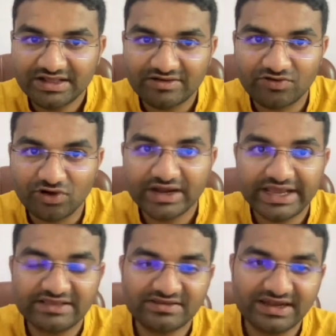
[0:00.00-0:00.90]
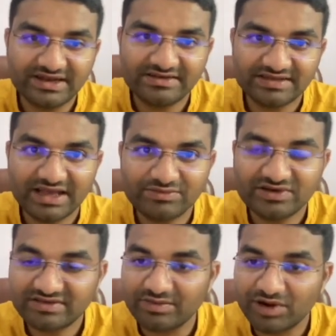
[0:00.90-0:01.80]
For extended
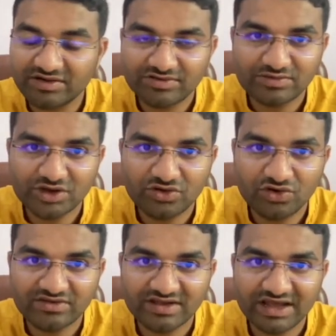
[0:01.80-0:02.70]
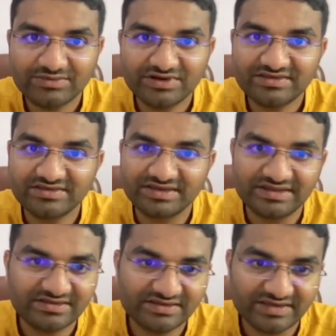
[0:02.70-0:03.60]
syllabus, apart from the core syllabus,
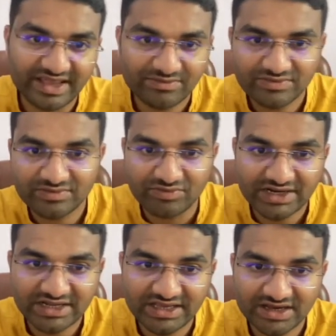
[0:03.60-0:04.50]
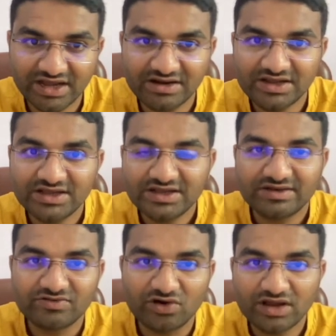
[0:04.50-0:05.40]
it's the same, but here
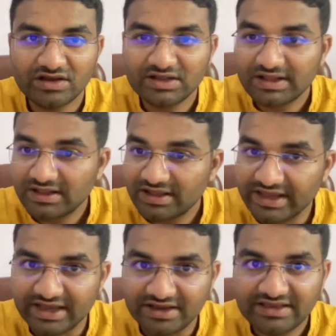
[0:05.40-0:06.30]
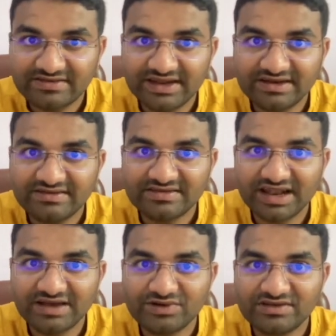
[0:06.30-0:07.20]
for a extended
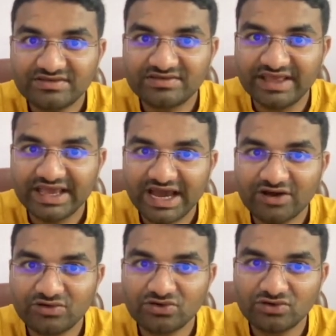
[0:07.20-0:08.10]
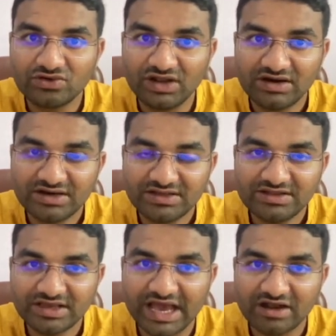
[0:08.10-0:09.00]
syllabus, they have to learn
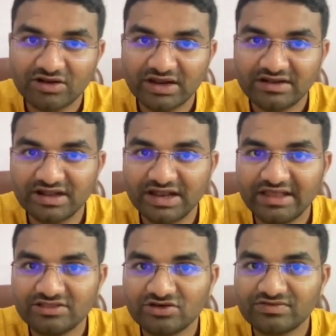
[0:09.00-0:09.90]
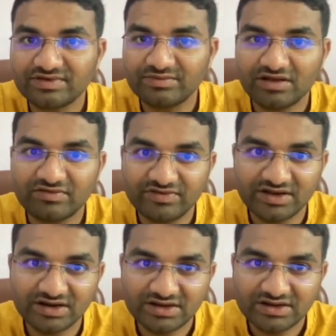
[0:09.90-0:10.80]
the calculate the length of similar
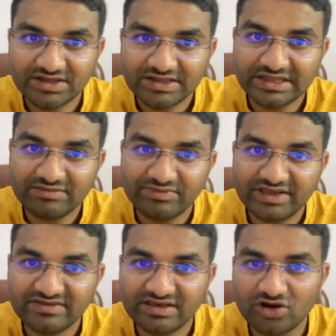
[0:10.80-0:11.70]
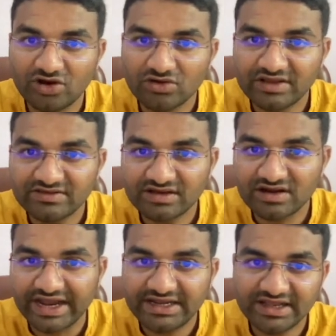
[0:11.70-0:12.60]
figure, then basic congruency
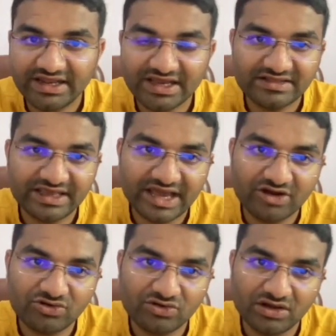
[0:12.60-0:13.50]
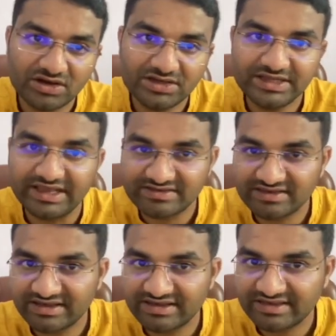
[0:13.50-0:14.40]
criteria they have to learn,
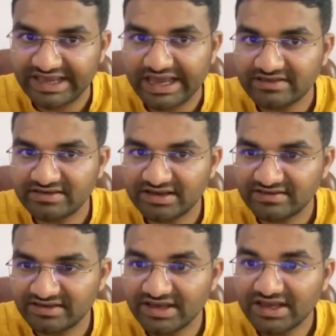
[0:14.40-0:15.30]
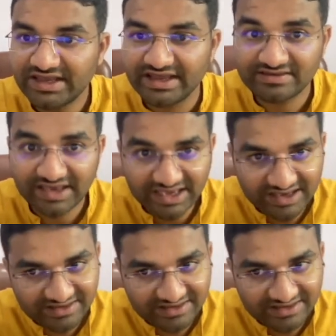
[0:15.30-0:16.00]
SSS, ASS, SAS,